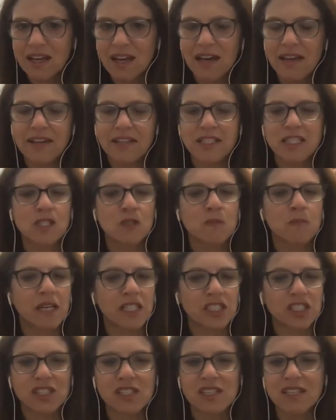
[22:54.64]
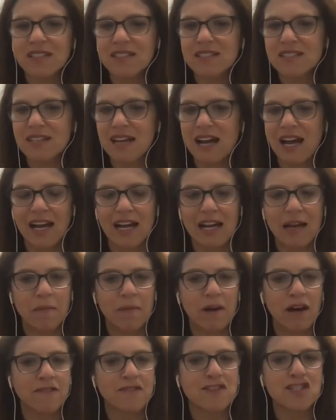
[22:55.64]
And especially in this time
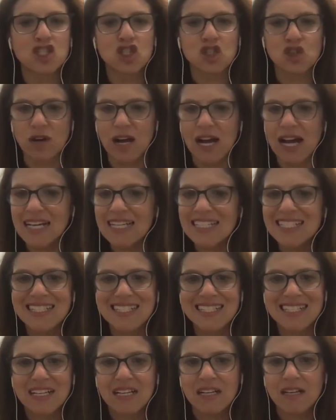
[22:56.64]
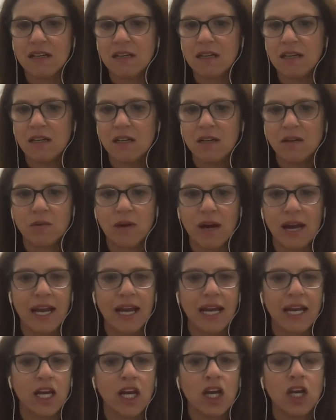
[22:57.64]
of stress,
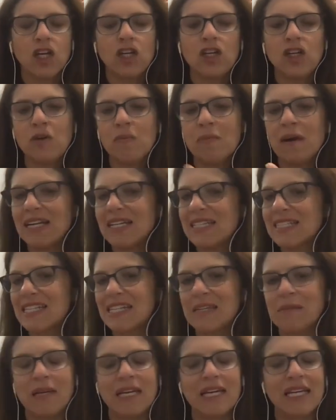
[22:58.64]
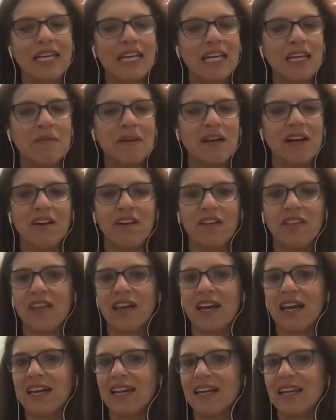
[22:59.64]
right? You might send me an email
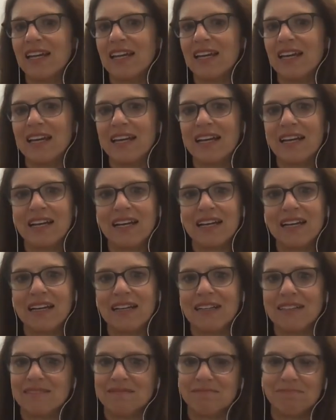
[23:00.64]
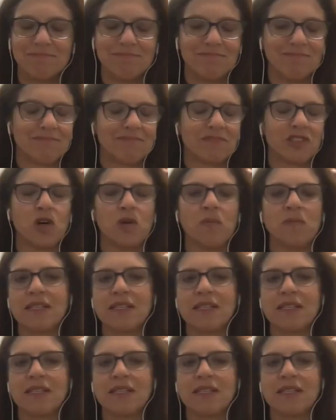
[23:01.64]
that told